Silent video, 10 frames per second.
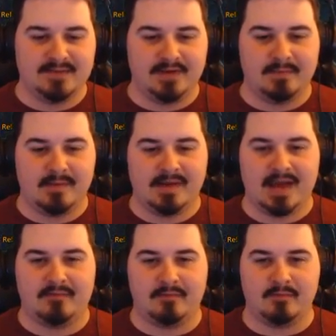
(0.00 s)
See if you can
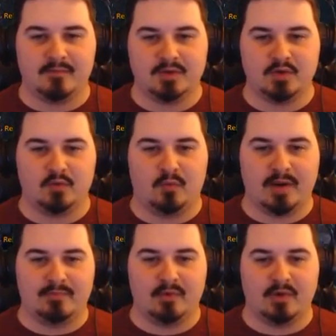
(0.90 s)
maybe do
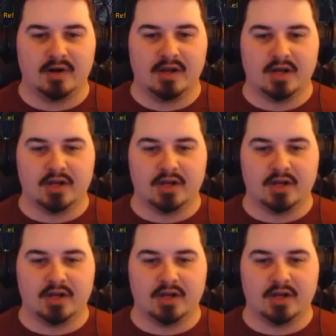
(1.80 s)
one more